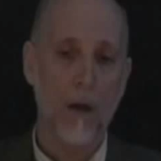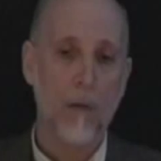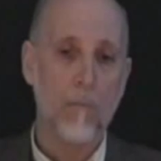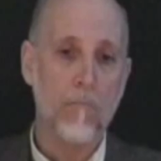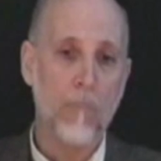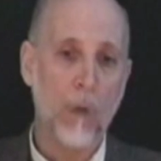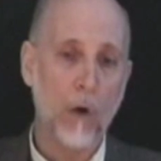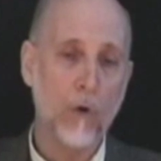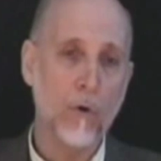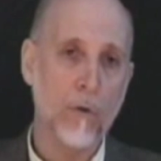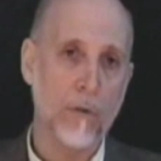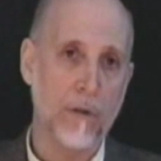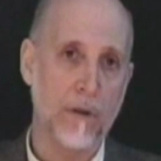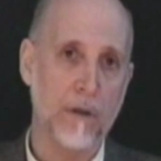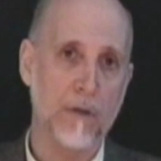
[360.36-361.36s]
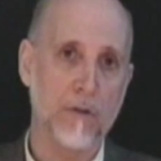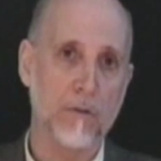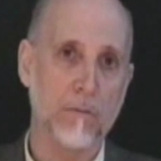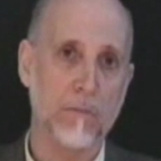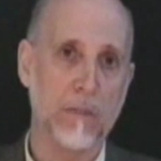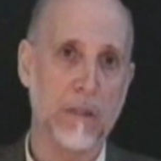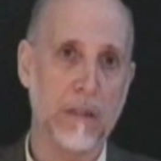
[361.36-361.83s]

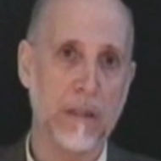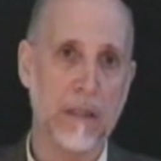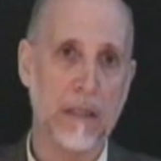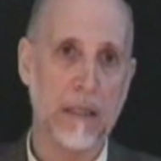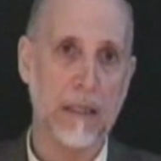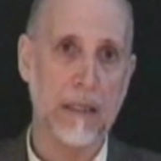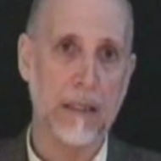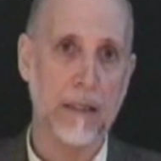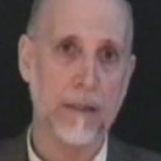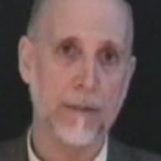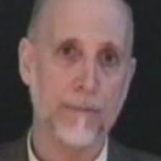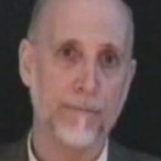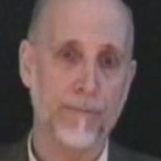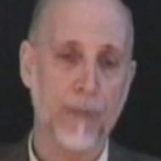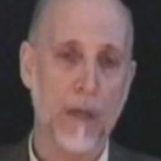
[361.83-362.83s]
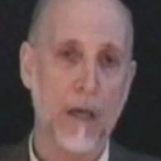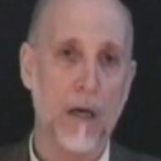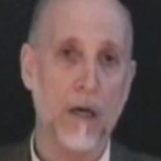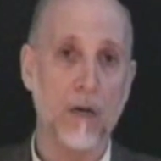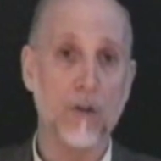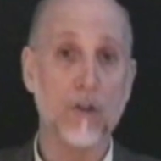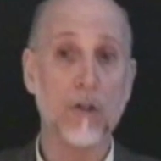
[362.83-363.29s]
Monotheism didn't kick in
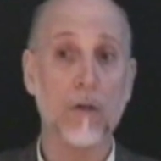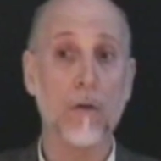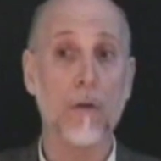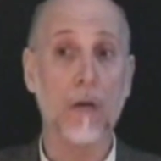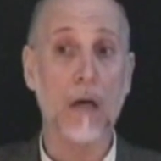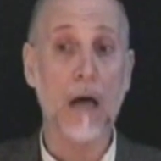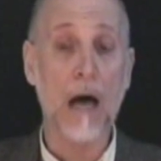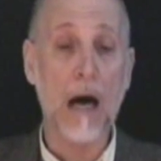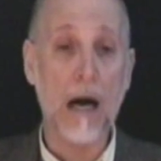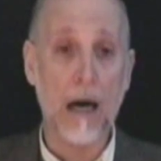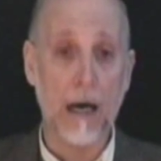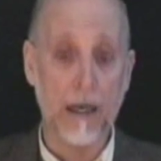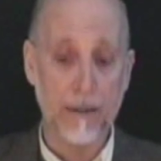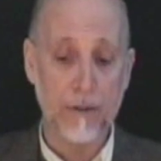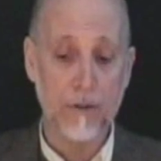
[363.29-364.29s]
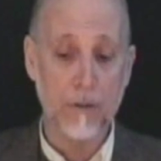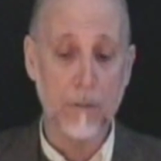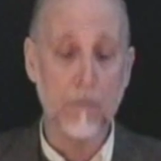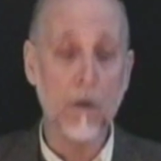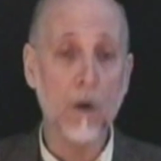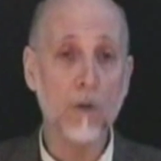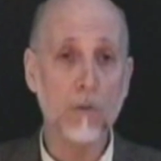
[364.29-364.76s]
until the gods, the
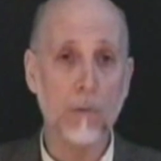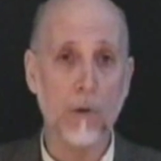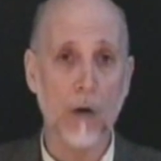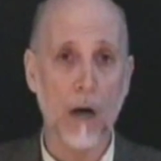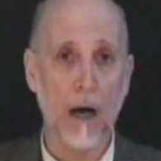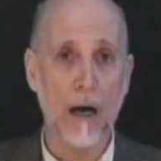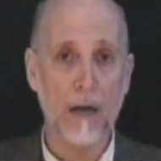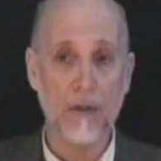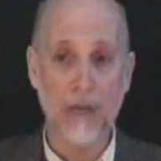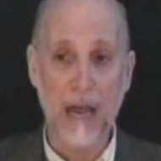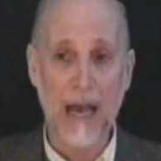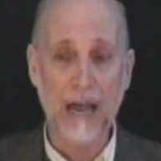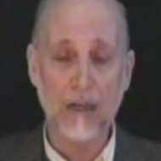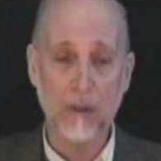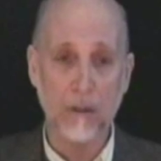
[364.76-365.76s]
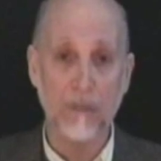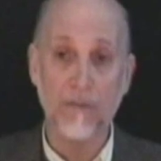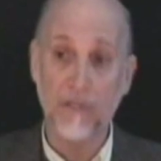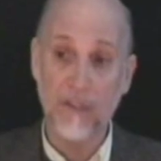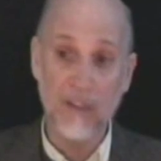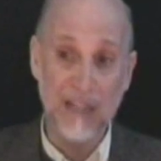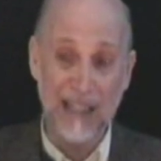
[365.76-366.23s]
multiple gods, actually
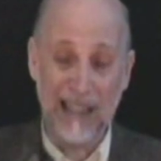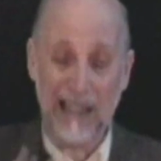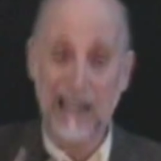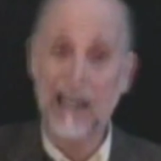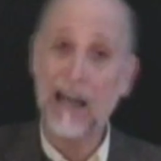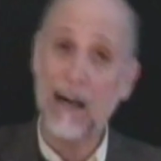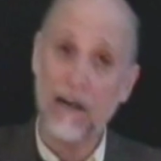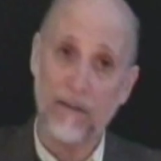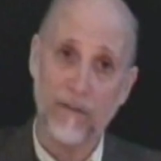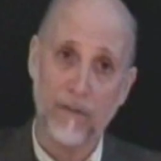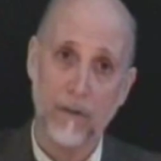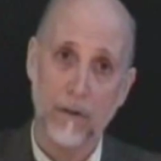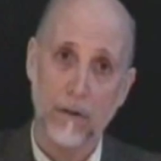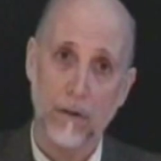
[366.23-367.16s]
physically left.